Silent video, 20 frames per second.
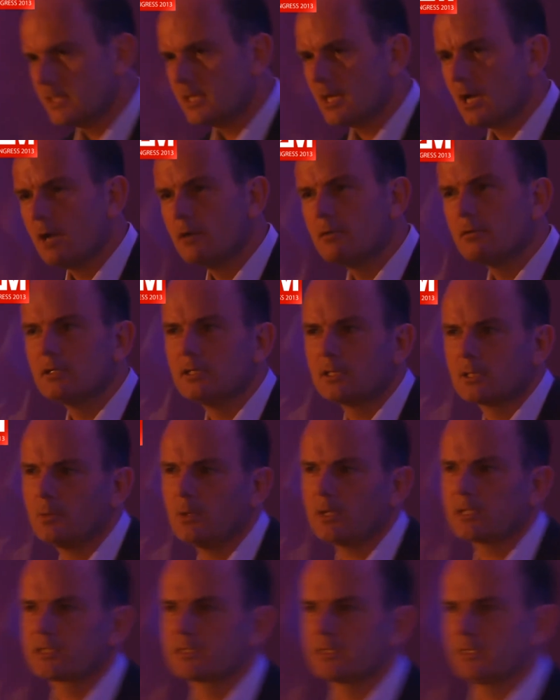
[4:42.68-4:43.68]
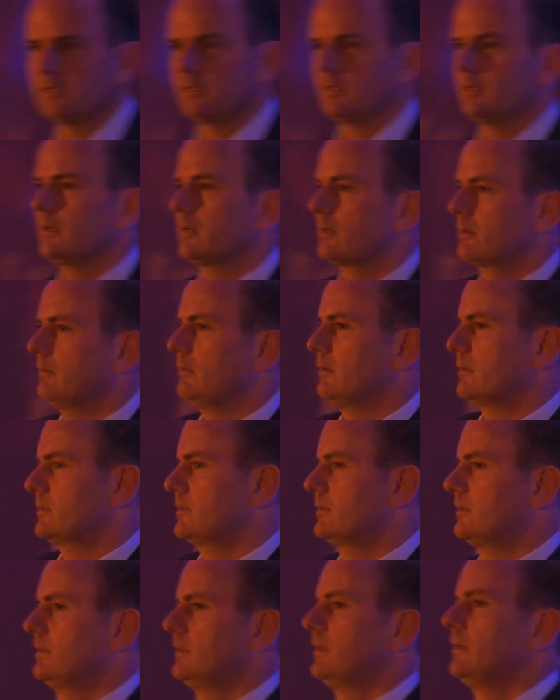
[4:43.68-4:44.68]
the only question I got
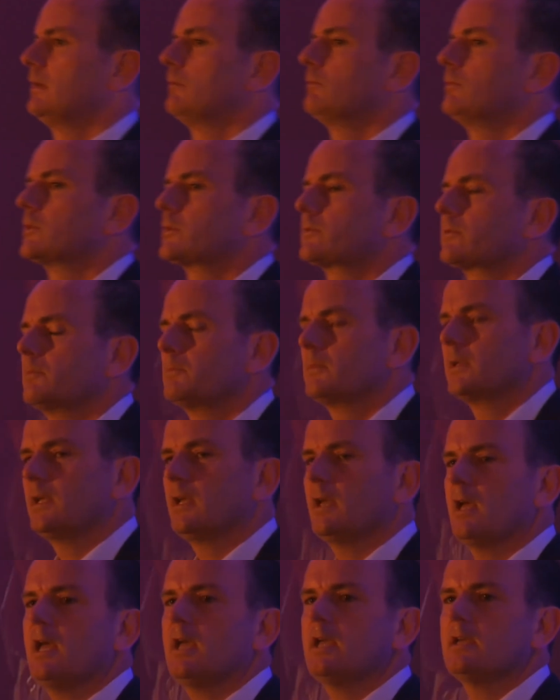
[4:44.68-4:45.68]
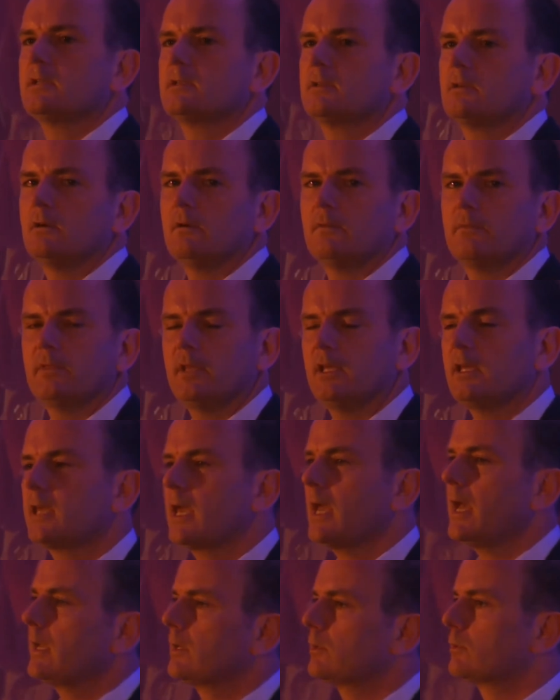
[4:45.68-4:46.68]
was from the head of the
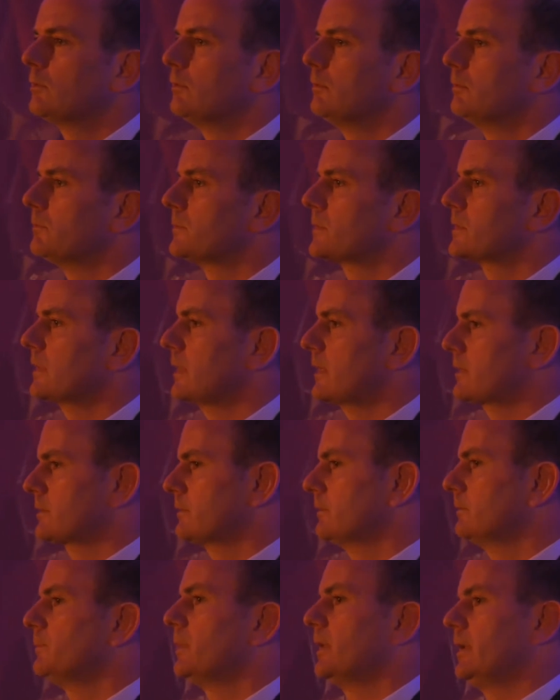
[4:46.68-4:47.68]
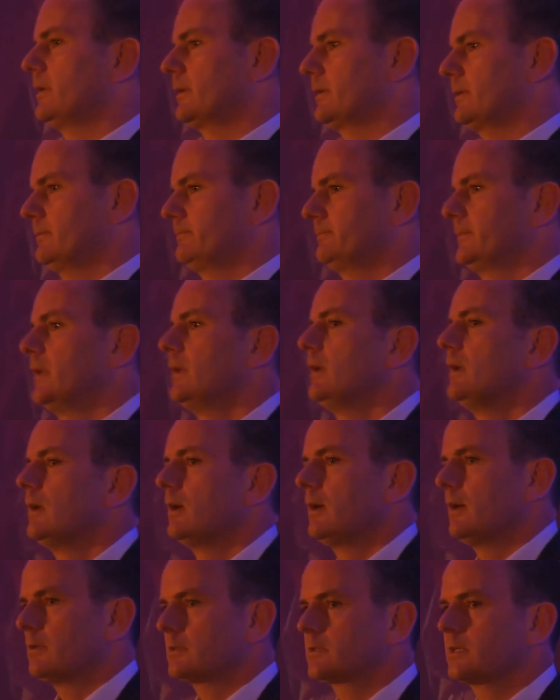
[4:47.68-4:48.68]
Cairngorms National Park,
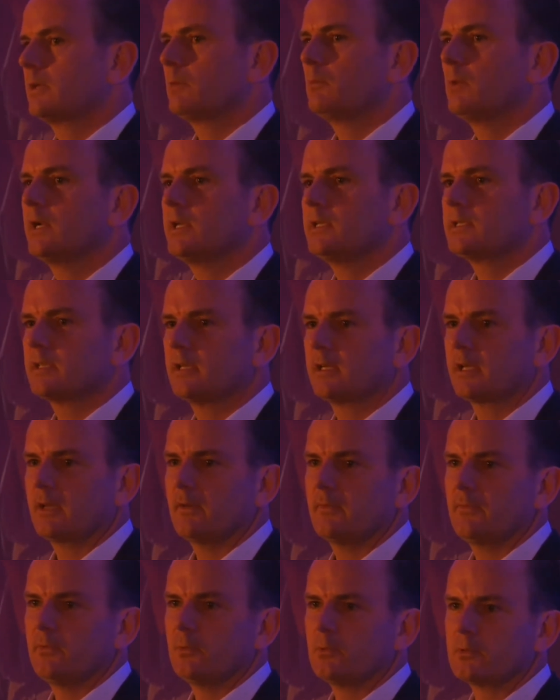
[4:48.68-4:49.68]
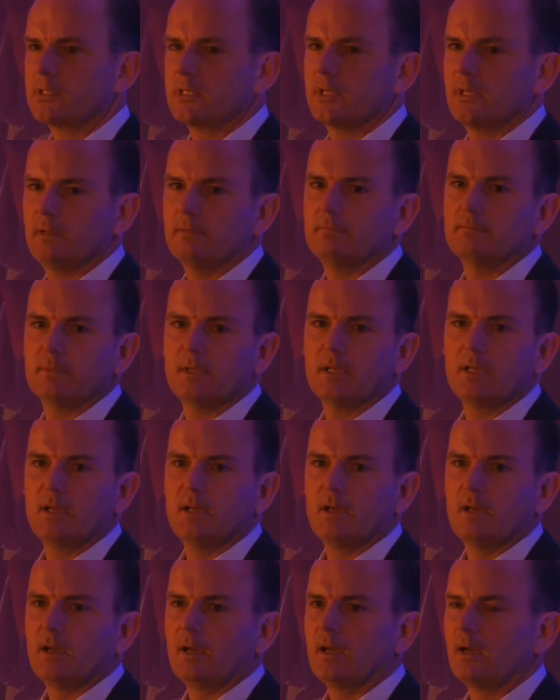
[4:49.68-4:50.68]
asking when he's going to get 4G.
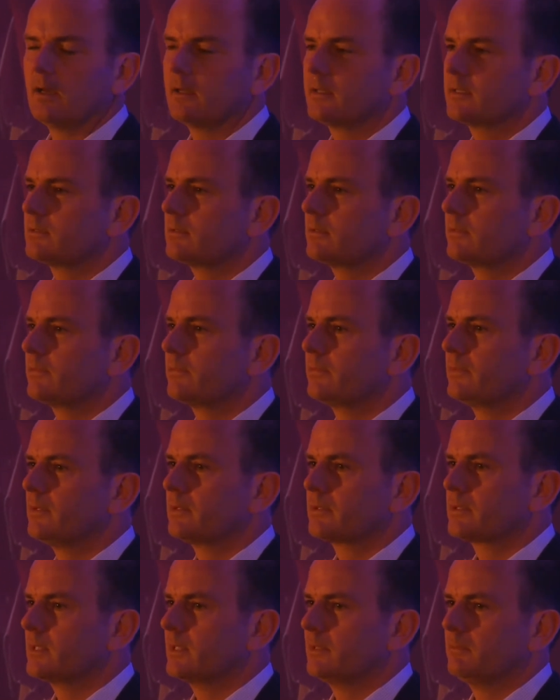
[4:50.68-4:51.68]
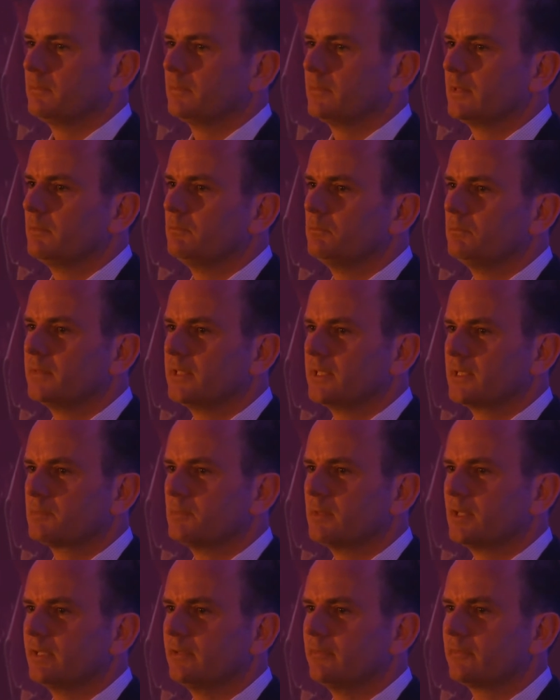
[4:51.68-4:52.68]
And I sort of looked at him in
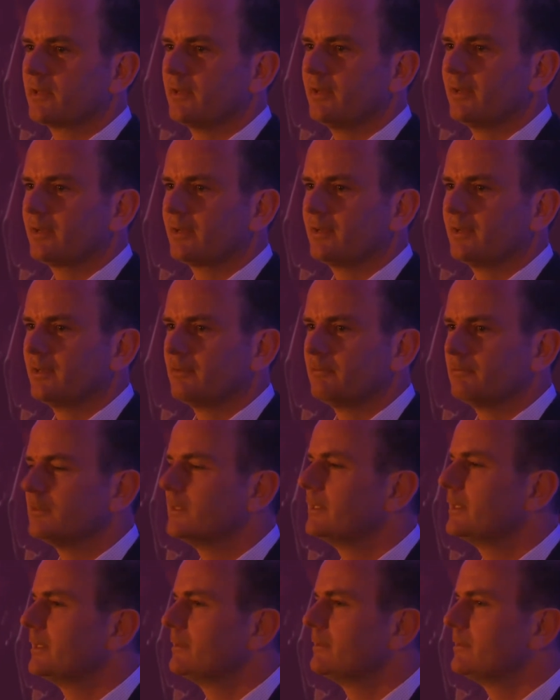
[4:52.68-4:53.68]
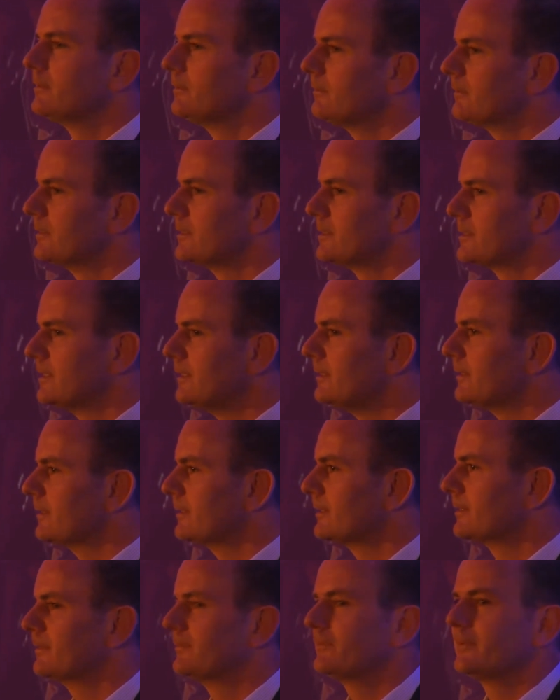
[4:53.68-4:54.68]
disbelief, going, I'm really not
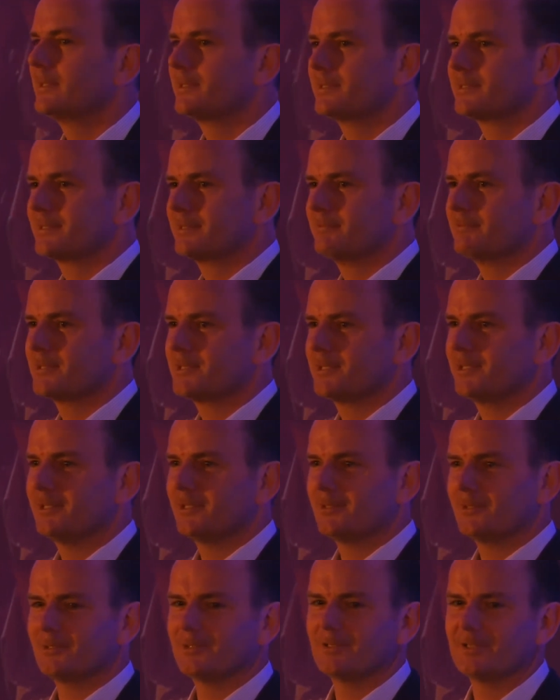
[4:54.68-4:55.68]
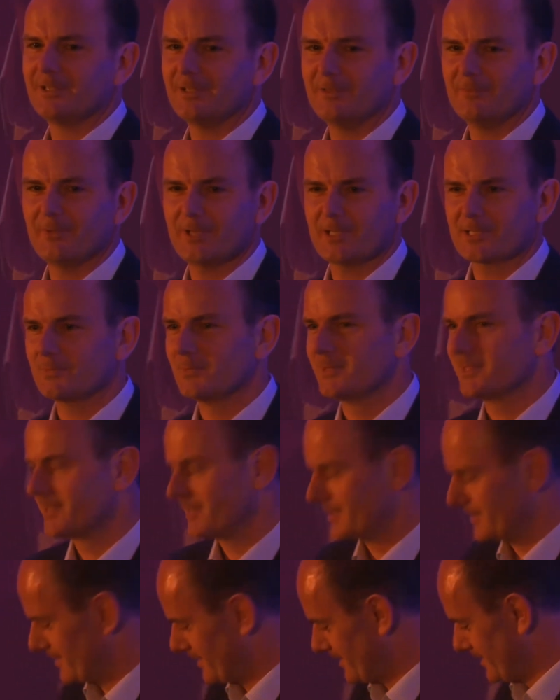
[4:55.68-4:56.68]
entirely convinced the return on investment
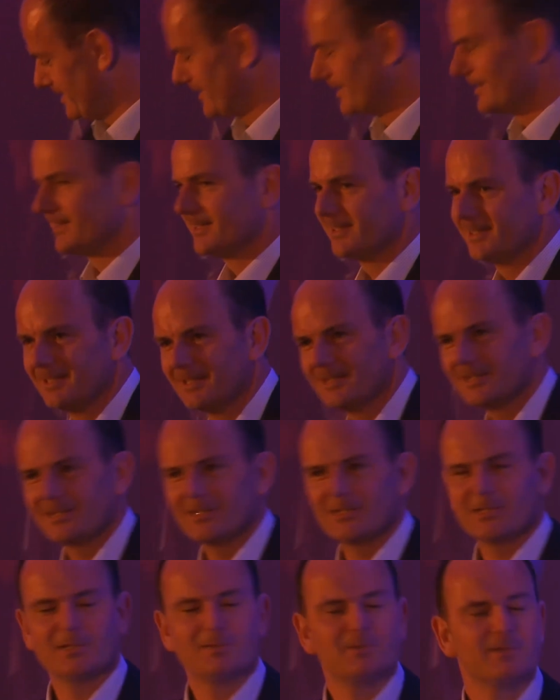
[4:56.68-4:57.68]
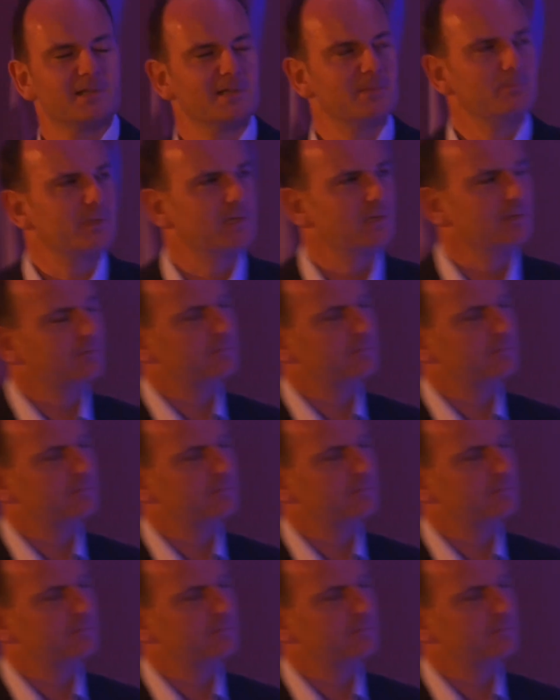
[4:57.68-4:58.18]
is, you know, in the middle